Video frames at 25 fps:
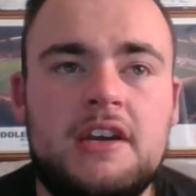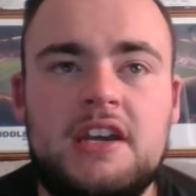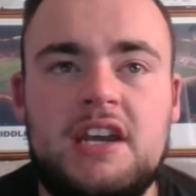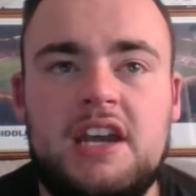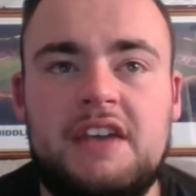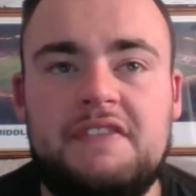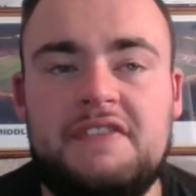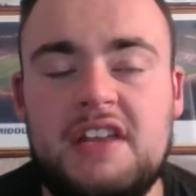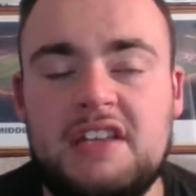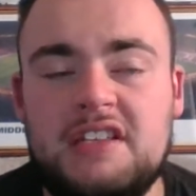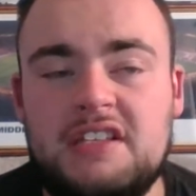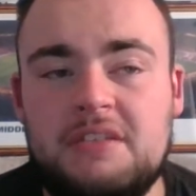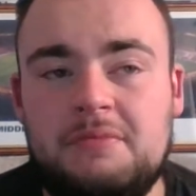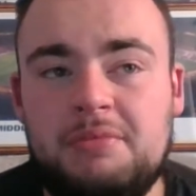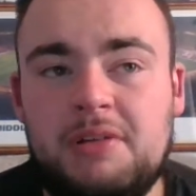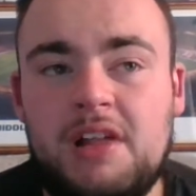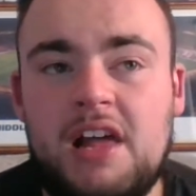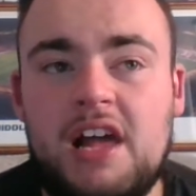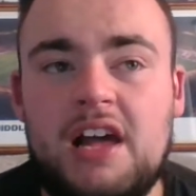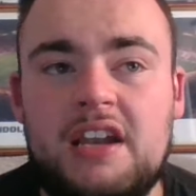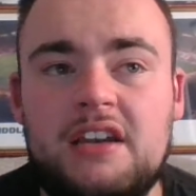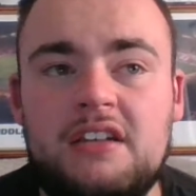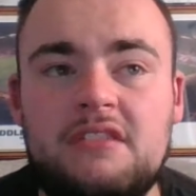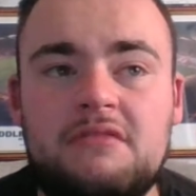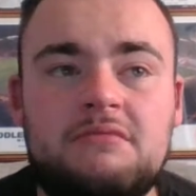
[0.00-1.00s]
If that's the
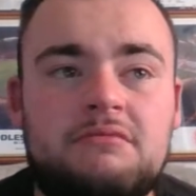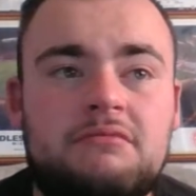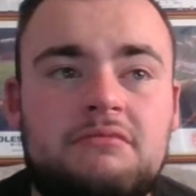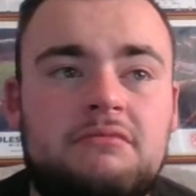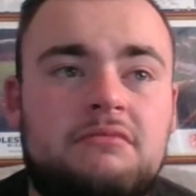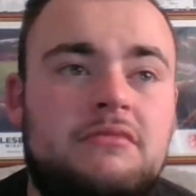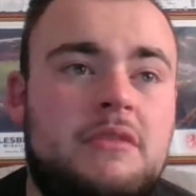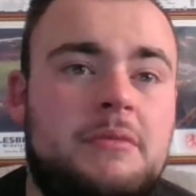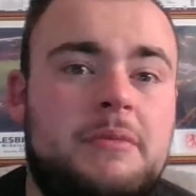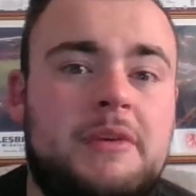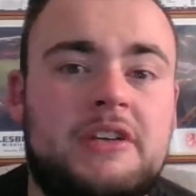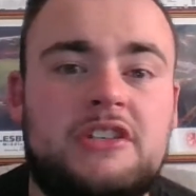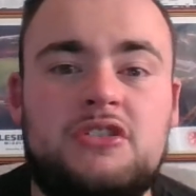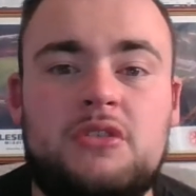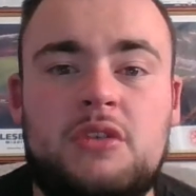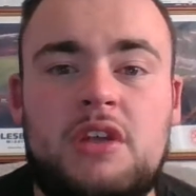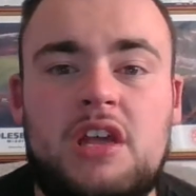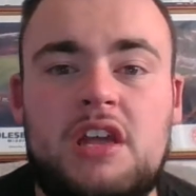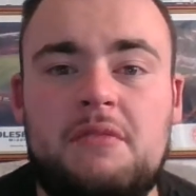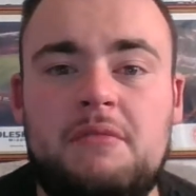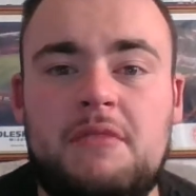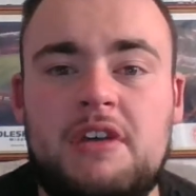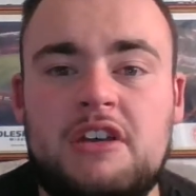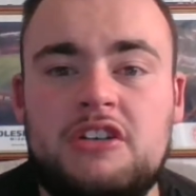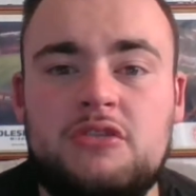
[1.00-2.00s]
plan, make sure
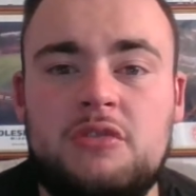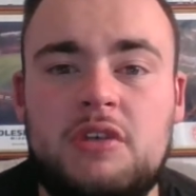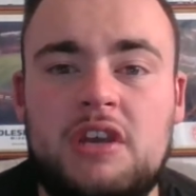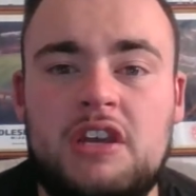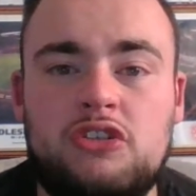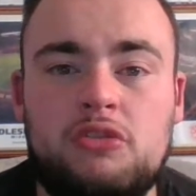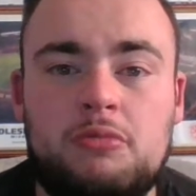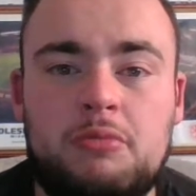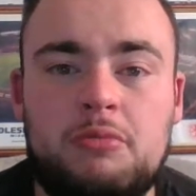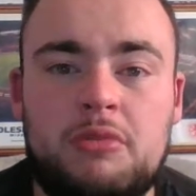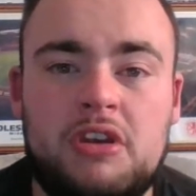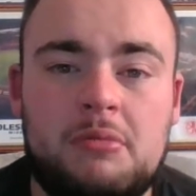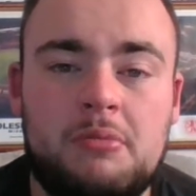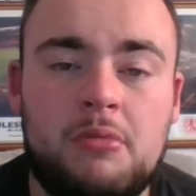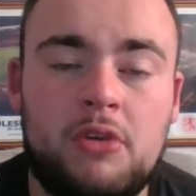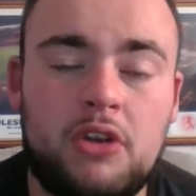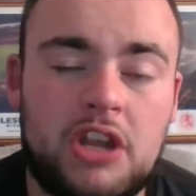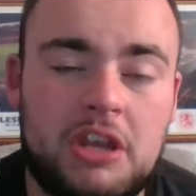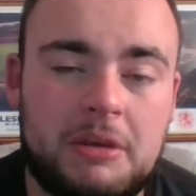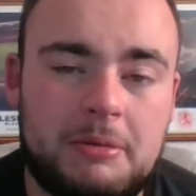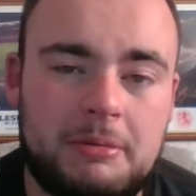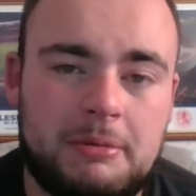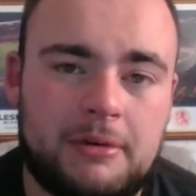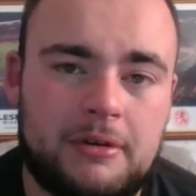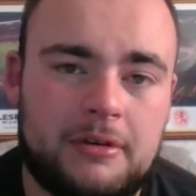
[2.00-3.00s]
that you double your
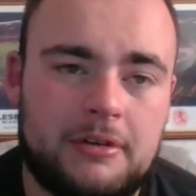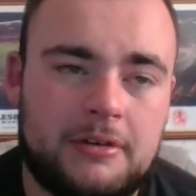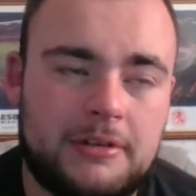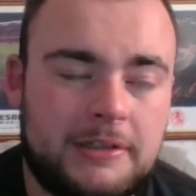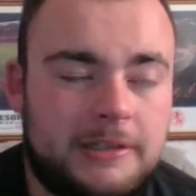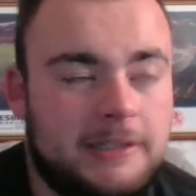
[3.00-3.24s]
money. But